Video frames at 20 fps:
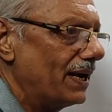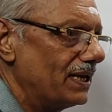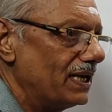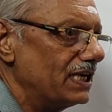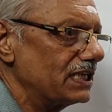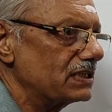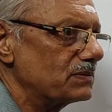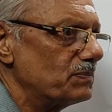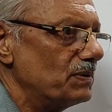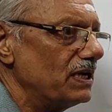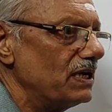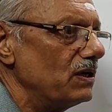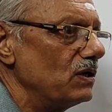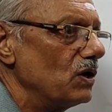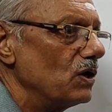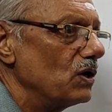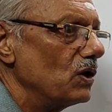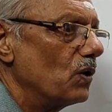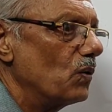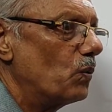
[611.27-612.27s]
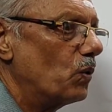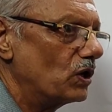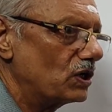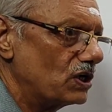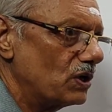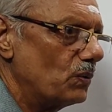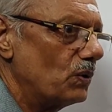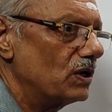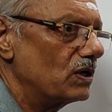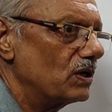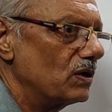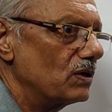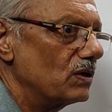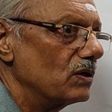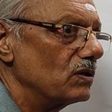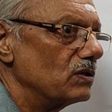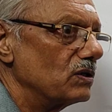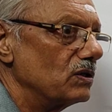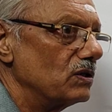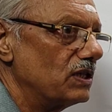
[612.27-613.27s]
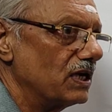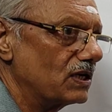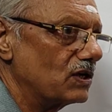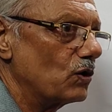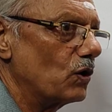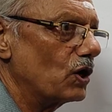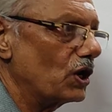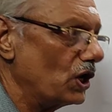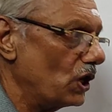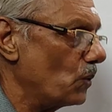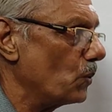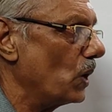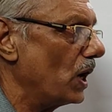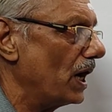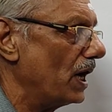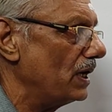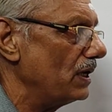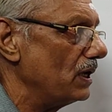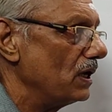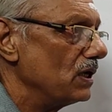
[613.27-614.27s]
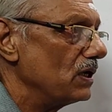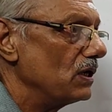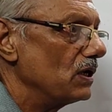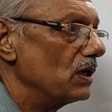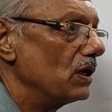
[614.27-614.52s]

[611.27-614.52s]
I will explain whatever that are required